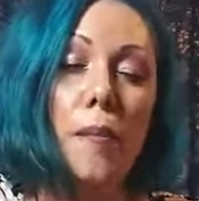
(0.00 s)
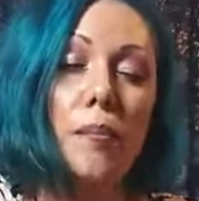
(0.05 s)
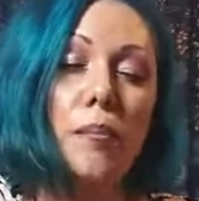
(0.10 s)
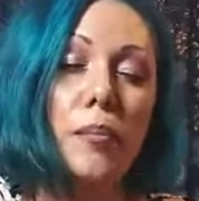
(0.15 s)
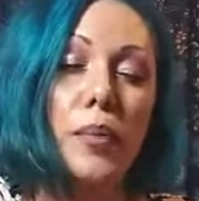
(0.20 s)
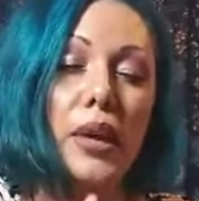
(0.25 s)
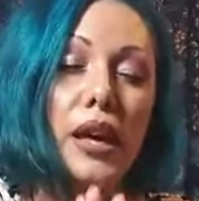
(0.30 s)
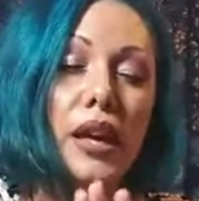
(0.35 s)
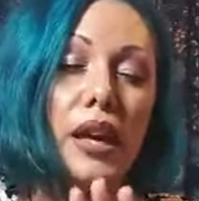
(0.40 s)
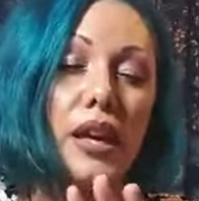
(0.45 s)

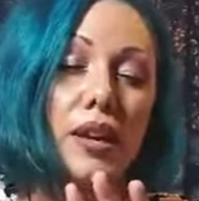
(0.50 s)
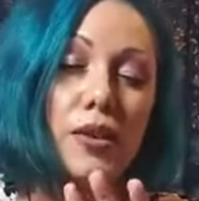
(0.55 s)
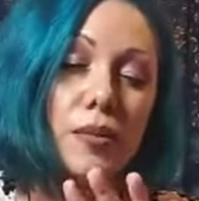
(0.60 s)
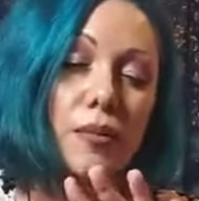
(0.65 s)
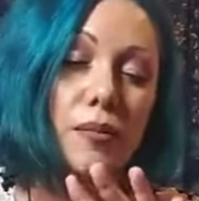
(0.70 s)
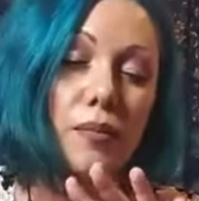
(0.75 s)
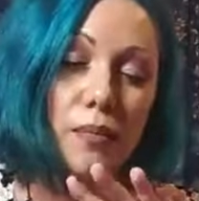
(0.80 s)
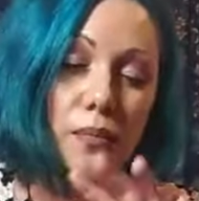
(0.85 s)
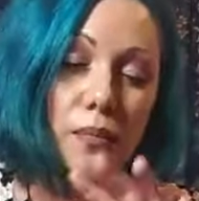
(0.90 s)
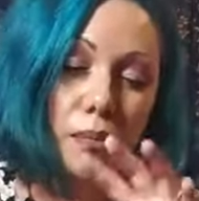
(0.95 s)
be
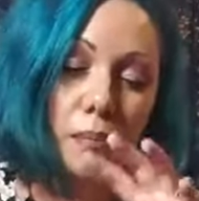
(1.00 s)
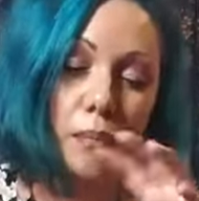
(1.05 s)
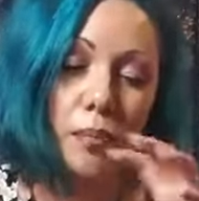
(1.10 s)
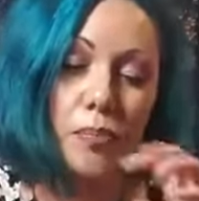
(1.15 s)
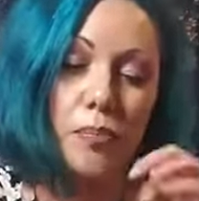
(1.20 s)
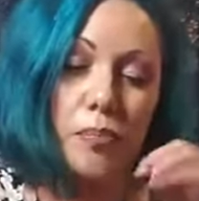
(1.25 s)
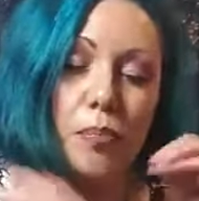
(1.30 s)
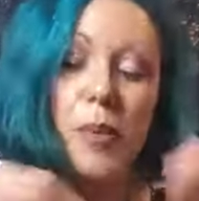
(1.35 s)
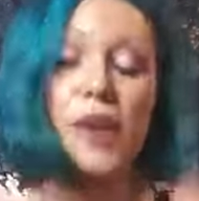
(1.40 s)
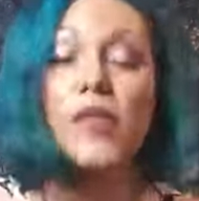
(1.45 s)

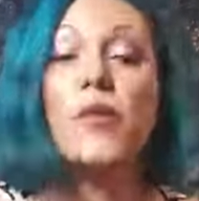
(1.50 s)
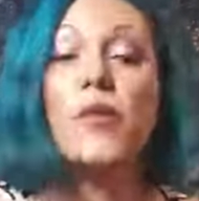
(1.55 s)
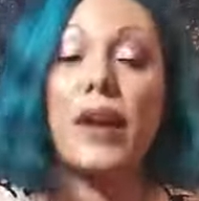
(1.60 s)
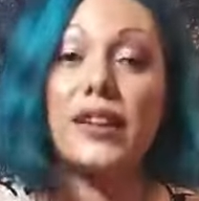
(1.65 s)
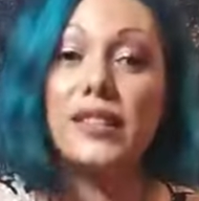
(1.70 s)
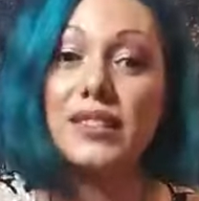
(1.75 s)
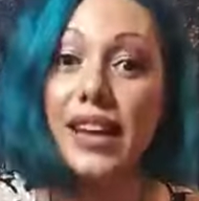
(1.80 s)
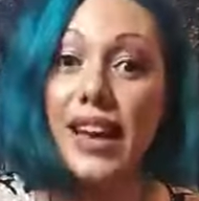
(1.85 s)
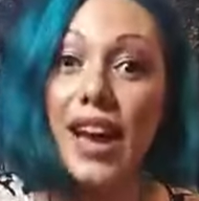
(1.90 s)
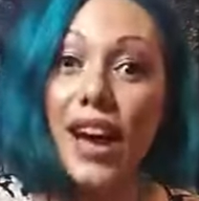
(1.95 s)
the
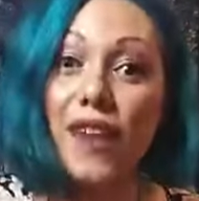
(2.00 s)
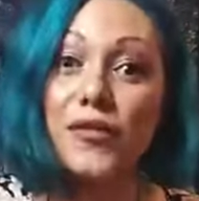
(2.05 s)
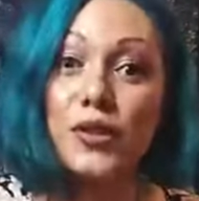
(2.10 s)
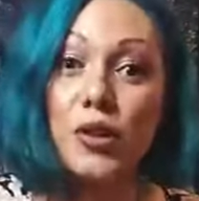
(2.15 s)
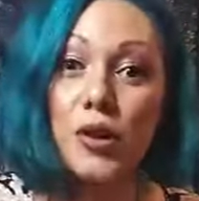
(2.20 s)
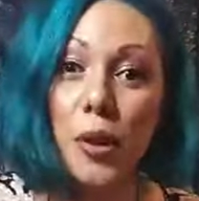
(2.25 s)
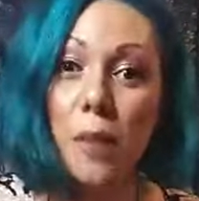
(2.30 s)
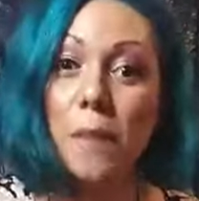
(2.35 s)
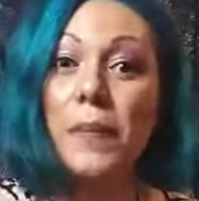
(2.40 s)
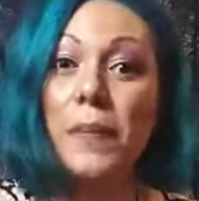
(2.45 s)
best. I have
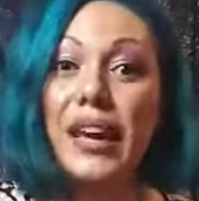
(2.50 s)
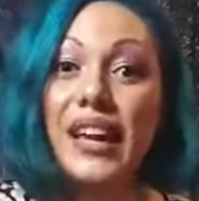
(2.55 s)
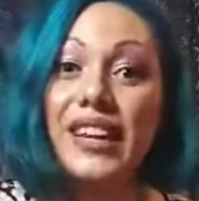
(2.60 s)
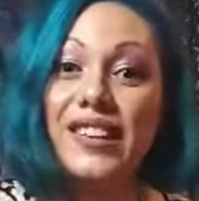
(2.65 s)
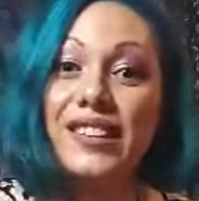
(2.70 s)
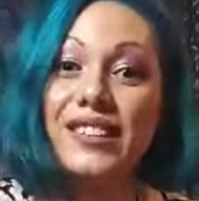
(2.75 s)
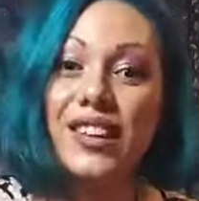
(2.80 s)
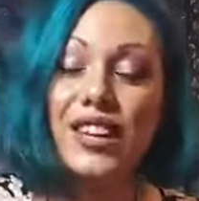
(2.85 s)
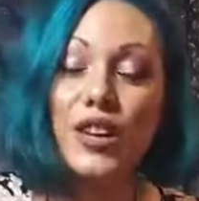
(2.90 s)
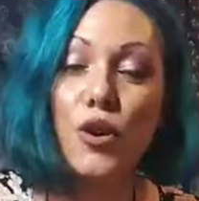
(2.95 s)
to
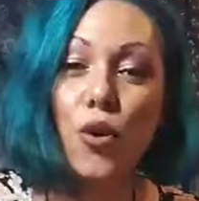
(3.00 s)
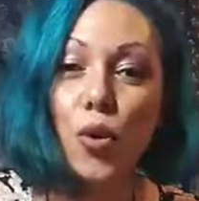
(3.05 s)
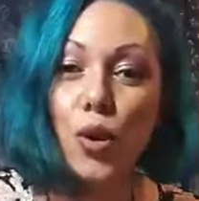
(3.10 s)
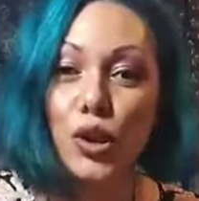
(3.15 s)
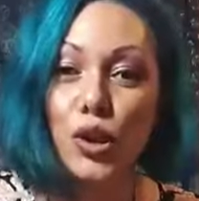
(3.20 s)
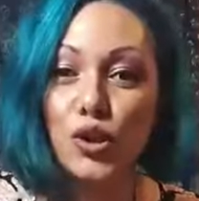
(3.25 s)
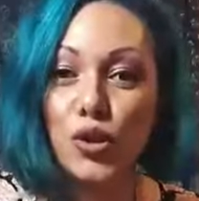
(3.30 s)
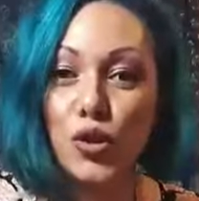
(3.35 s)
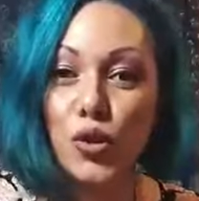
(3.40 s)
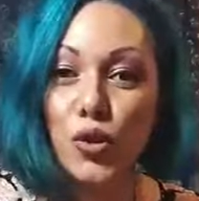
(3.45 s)
compete in
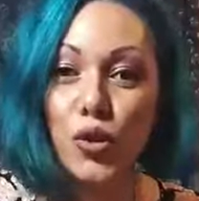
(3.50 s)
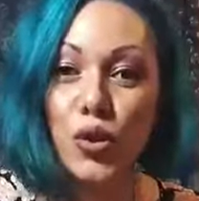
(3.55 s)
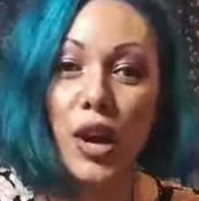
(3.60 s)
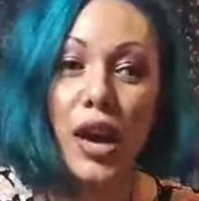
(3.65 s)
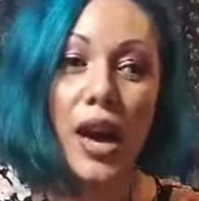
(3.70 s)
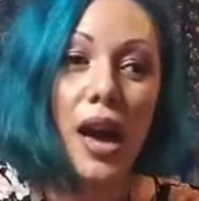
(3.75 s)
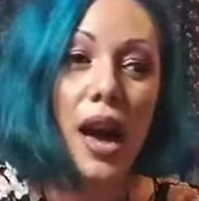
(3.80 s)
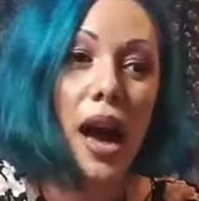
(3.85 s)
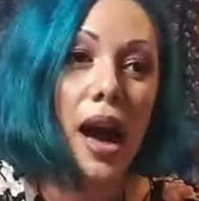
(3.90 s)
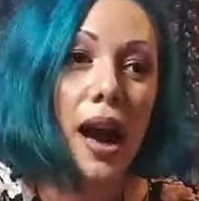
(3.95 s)
order to
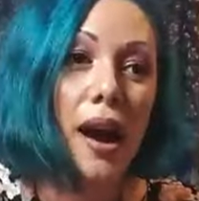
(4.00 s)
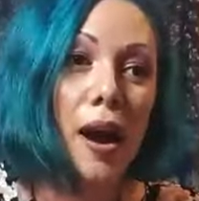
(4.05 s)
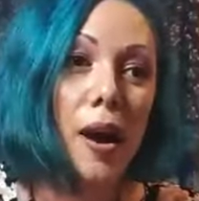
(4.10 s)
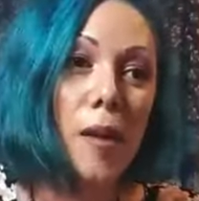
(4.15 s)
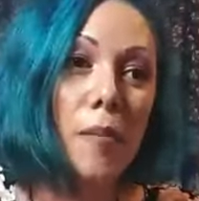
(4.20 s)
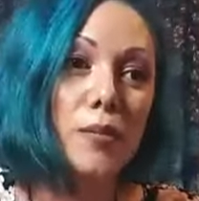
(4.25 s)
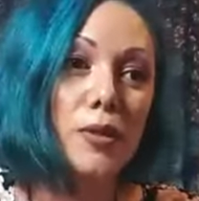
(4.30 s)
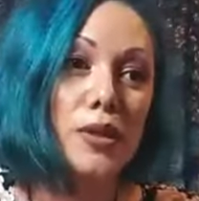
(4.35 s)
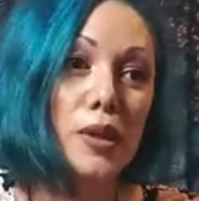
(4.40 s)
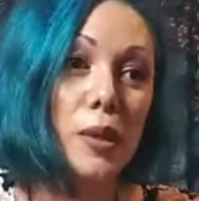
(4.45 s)

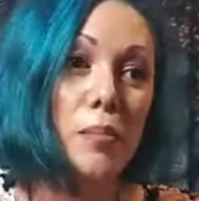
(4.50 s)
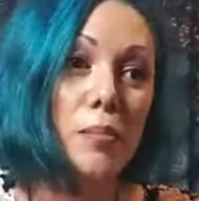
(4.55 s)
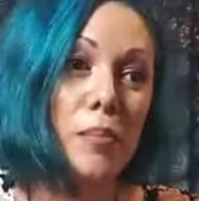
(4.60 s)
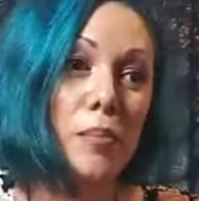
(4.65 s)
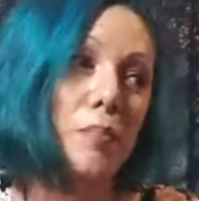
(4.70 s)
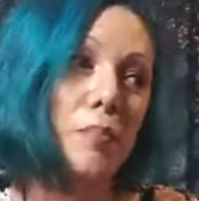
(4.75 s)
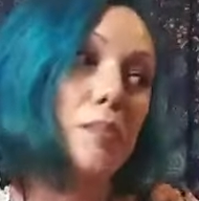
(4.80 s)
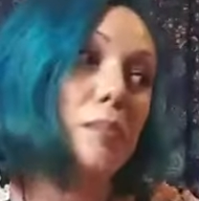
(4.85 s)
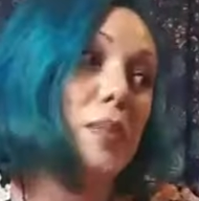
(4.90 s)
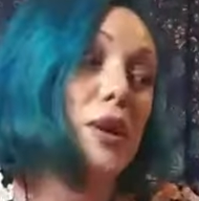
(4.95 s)

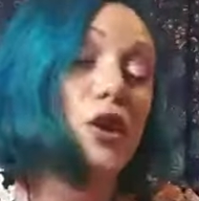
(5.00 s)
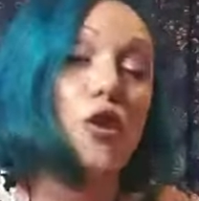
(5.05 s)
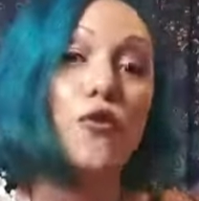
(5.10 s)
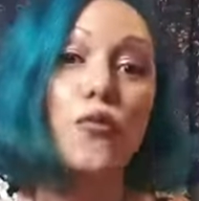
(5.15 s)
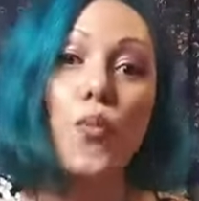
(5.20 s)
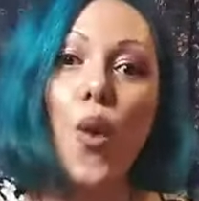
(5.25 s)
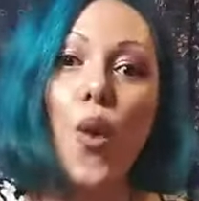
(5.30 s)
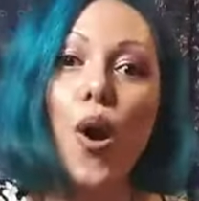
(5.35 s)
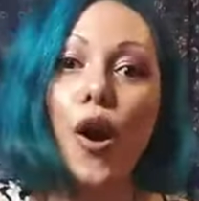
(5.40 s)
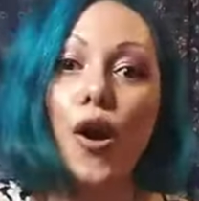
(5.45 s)
be
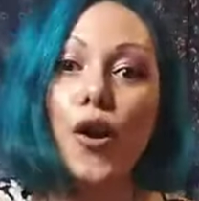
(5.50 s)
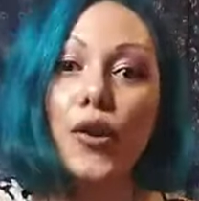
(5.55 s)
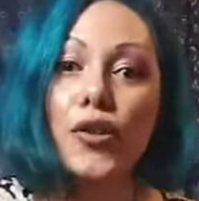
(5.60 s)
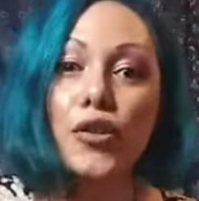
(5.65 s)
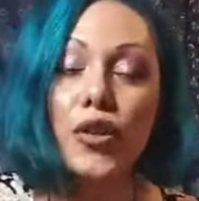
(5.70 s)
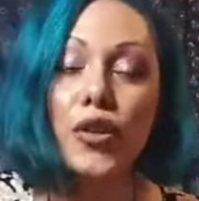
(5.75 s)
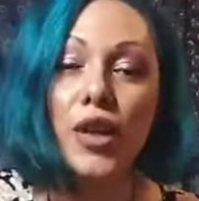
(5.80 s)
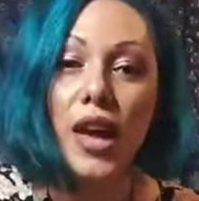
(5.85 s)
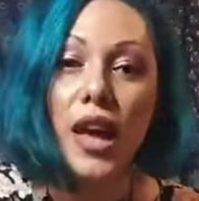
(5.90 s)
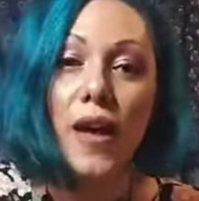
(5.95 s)
of
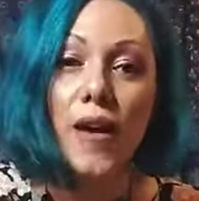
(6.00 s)
worth.